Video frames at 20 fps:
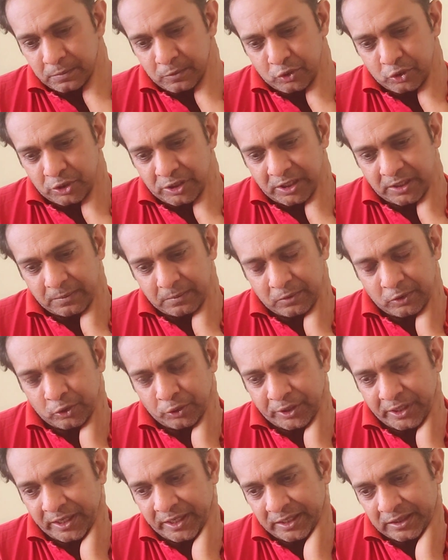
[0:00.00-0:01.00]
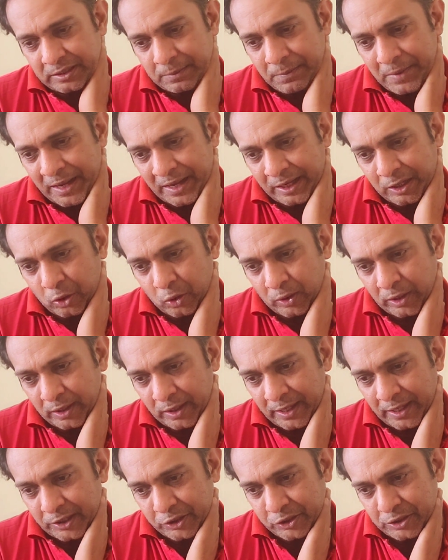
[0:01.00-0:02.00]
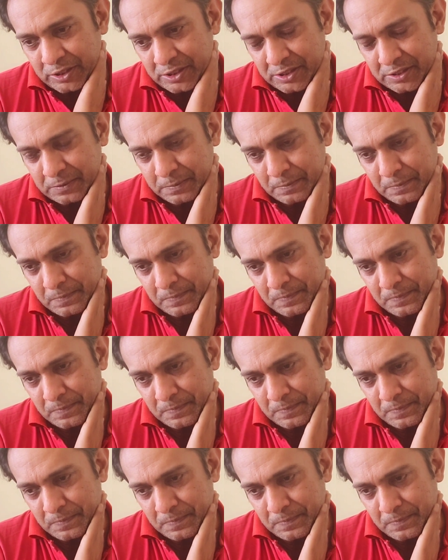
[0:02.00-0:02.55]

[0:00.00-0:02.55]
today looking at the Bangalore elections